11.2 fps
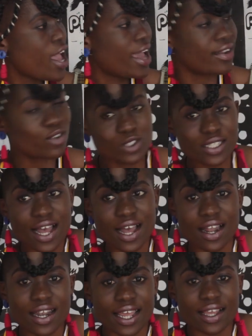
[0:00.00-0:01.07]
and those
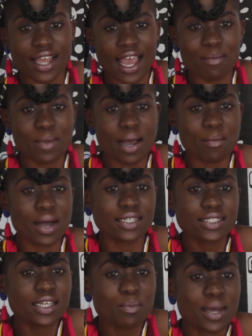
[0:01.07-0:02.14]
are like, I'm
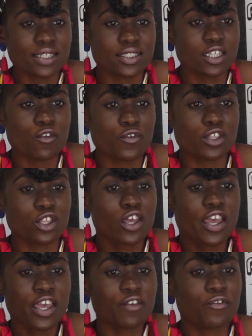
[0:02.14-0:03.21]
asking myself
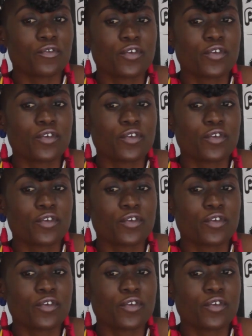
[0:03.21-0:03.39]
if